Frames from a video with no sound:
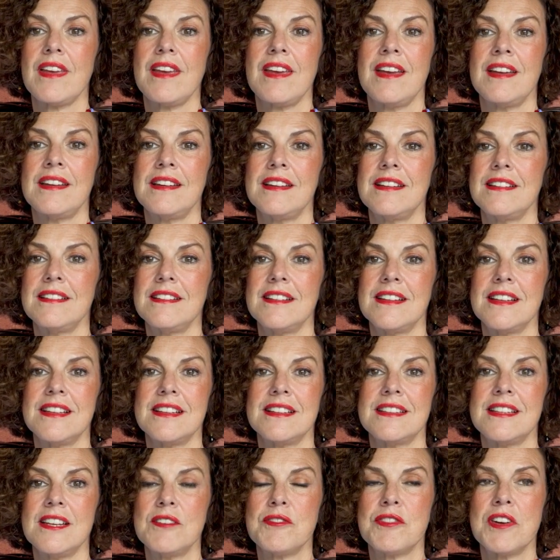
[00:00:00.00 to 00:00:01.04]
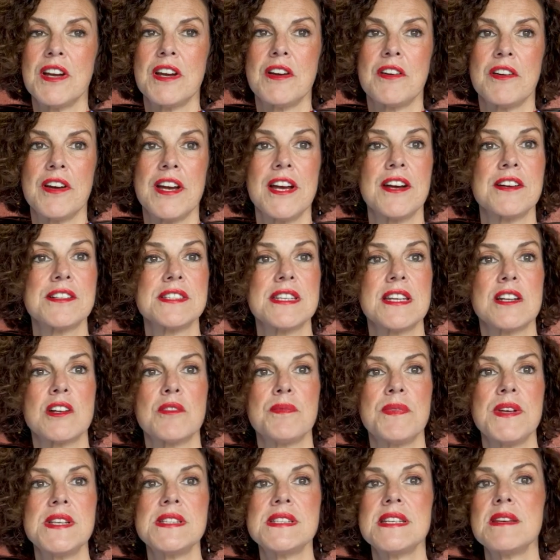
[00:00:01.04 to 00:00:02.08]
in different careers that are
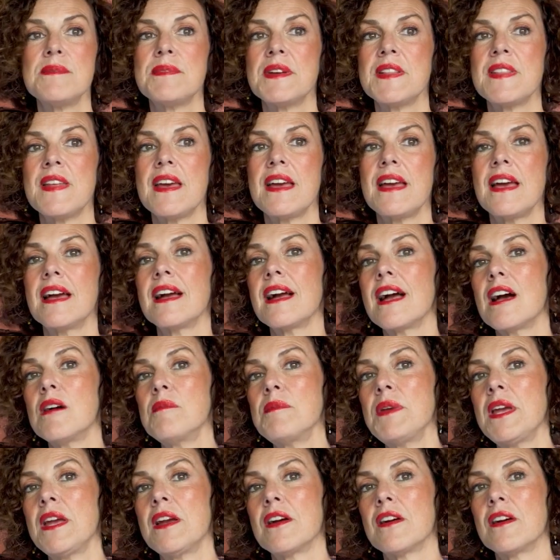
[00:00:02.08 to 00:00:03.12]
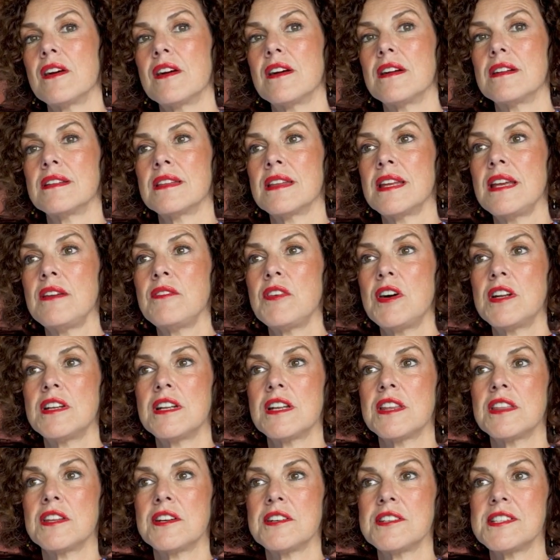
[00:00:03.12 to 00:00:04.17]
busy, but they can come here, leave on
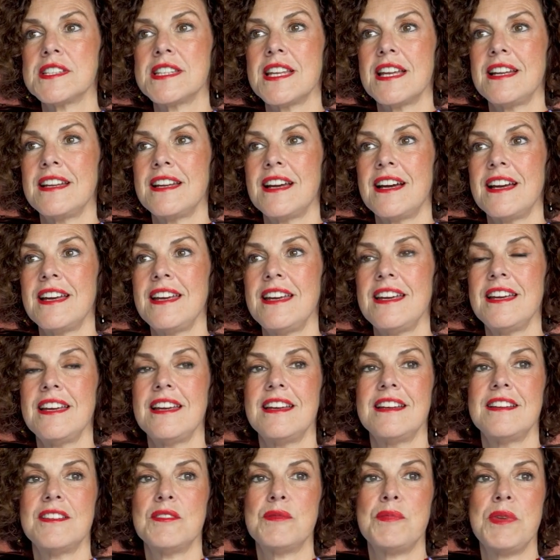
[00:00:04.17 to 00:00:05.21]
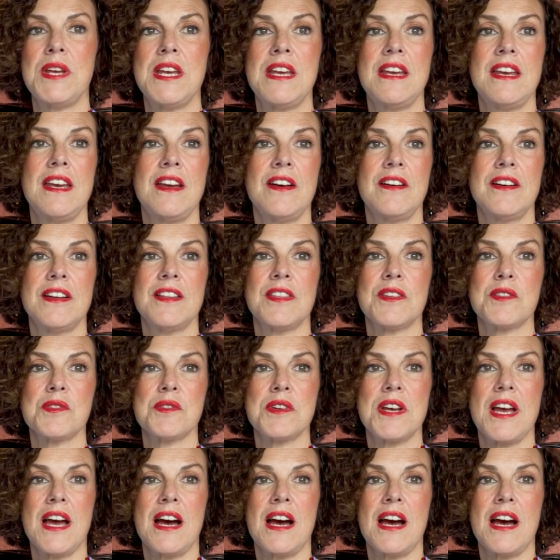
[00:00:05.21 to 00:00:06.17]
a Thursday night, be here in 3